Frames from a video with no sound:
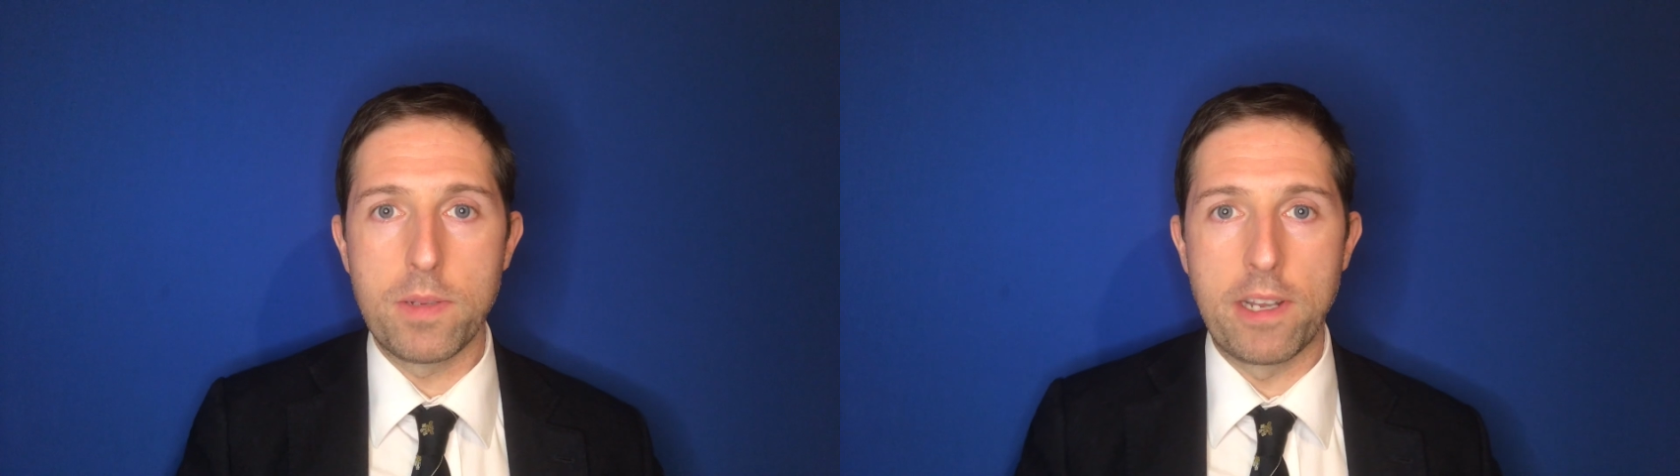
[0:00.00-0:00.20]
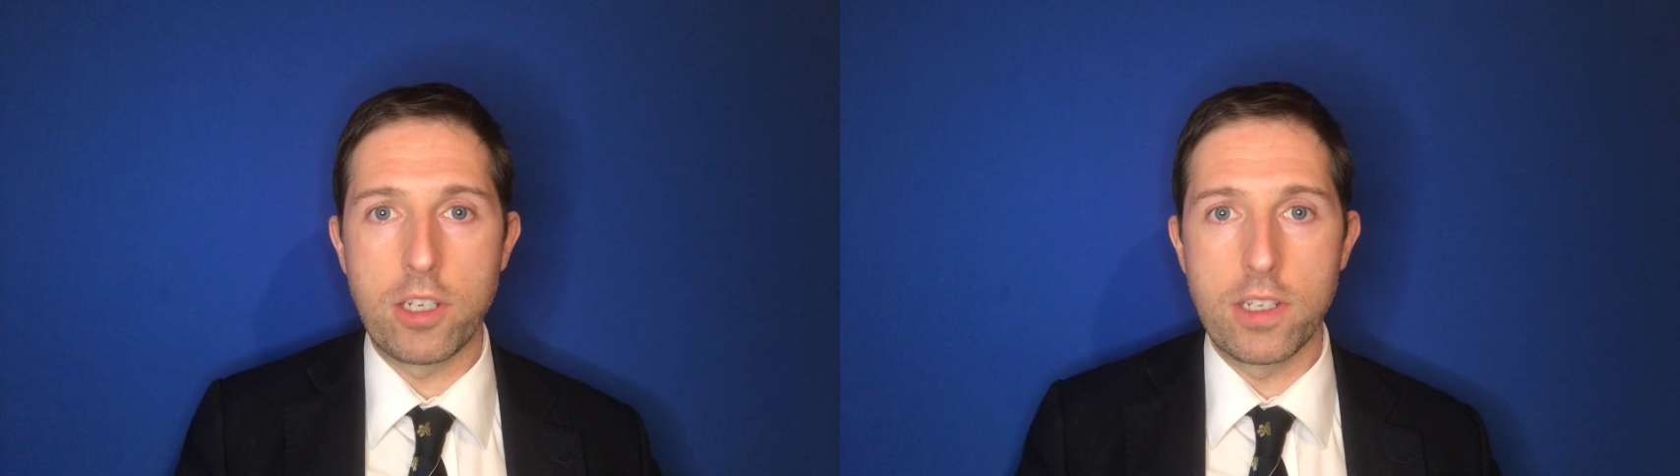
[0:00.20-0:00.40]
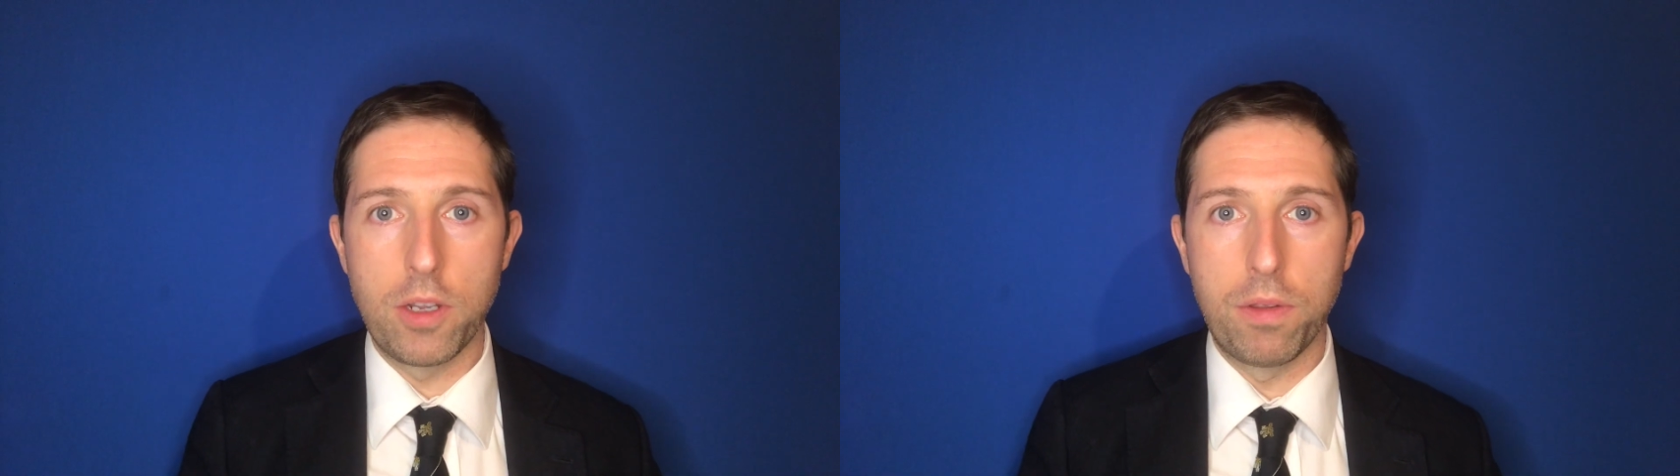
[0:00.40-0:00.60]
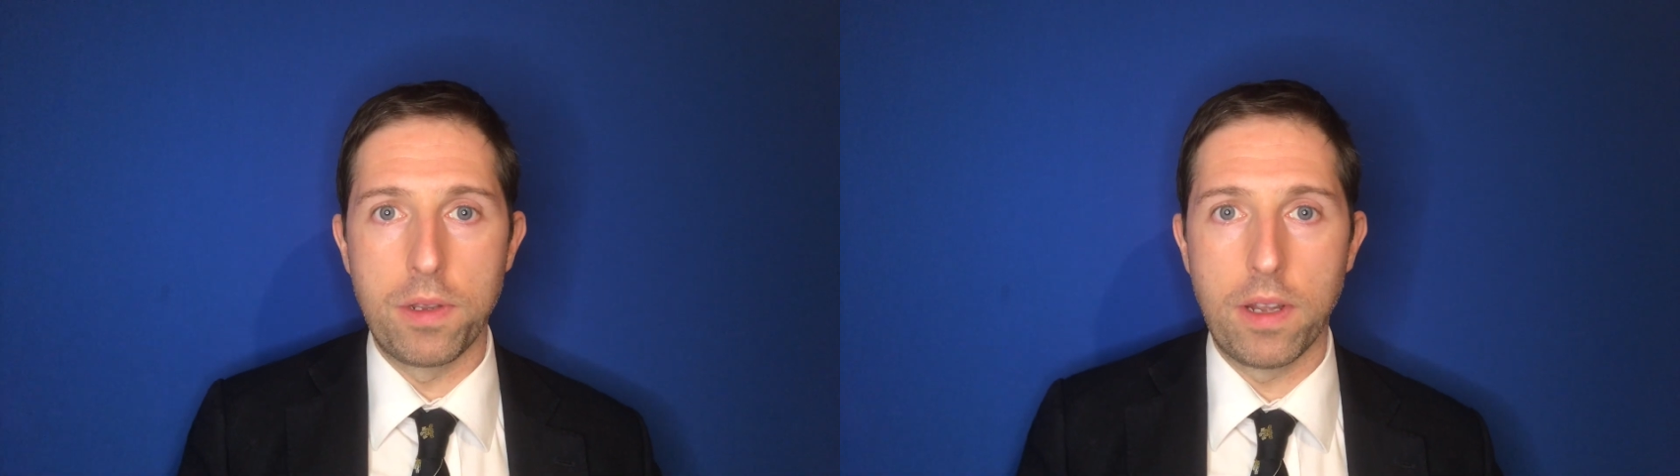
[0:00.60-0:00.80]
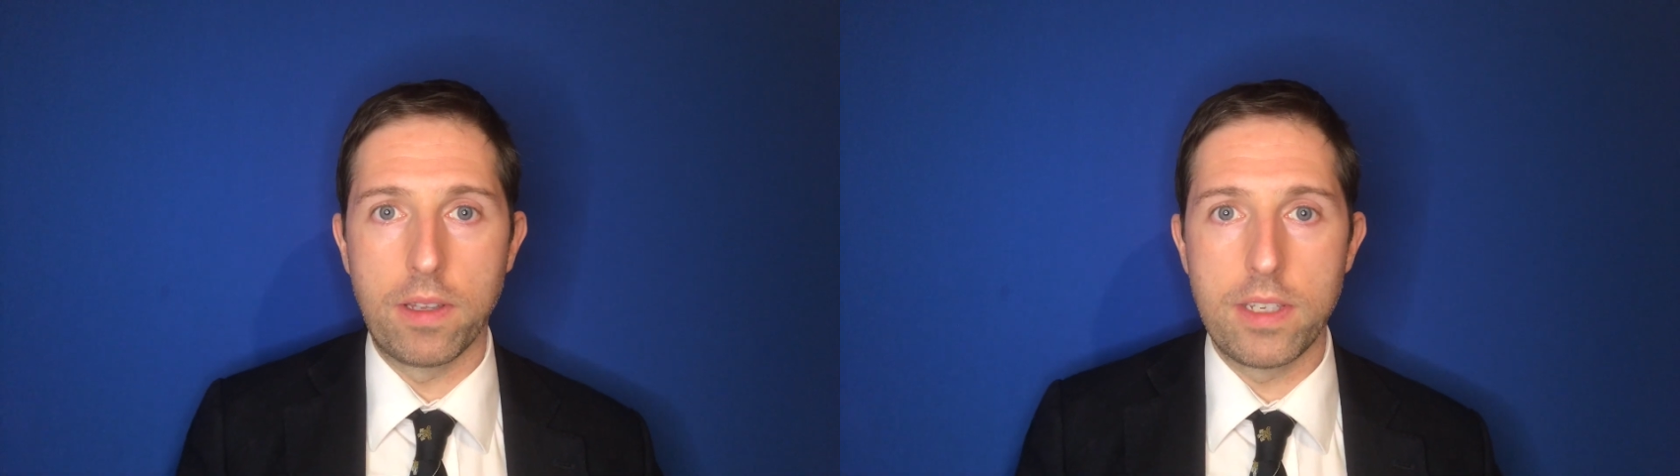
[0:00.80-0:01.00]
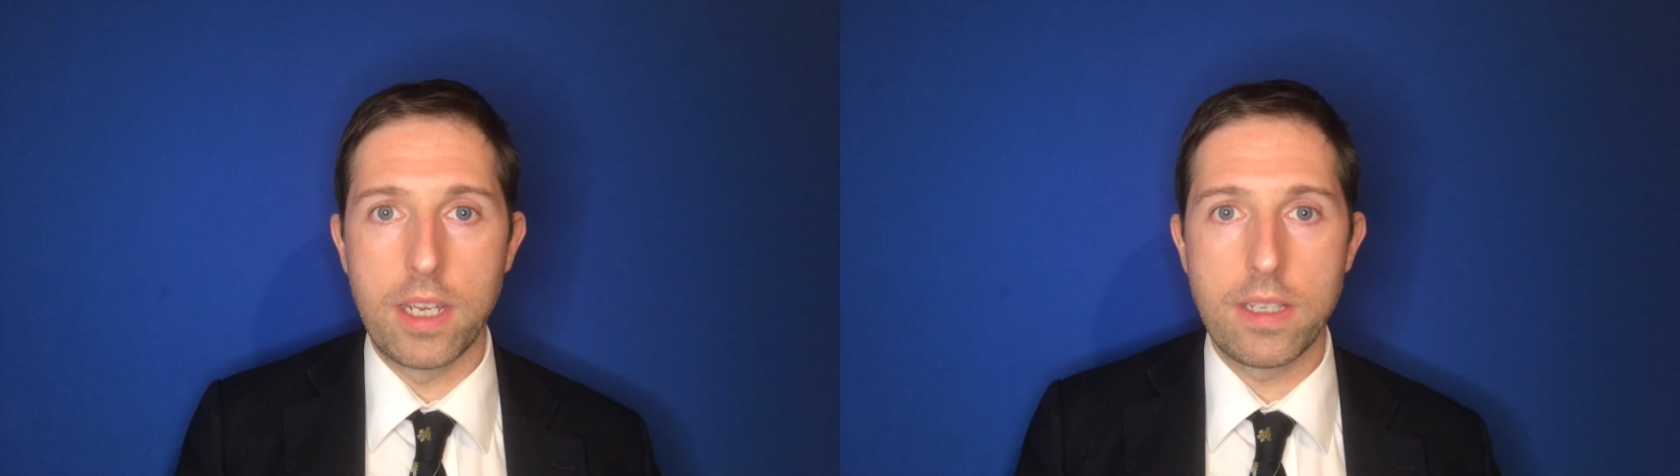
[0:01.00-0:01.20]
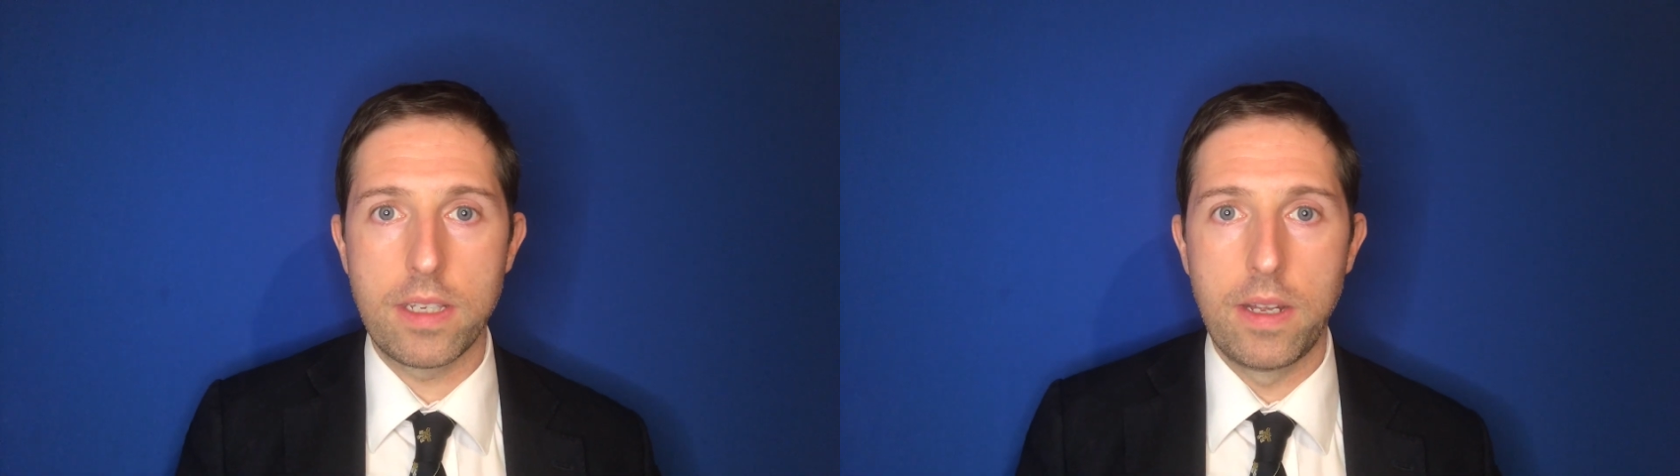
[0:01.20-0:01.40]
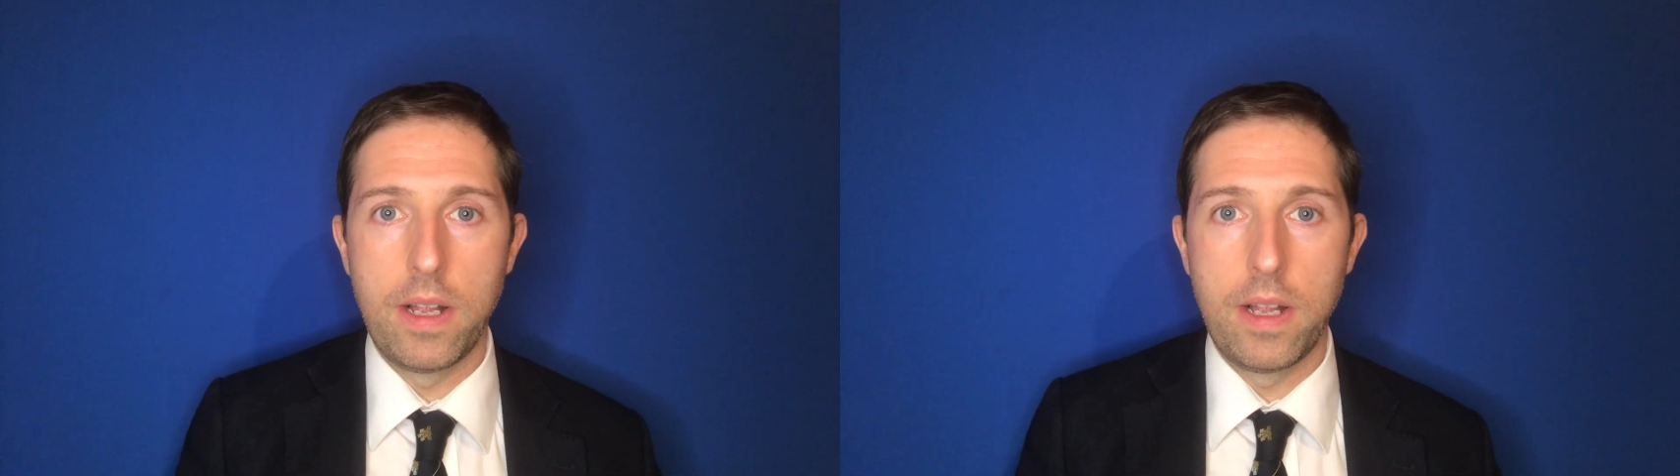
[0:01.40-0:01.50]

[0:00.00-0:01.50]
specialist orthodontist.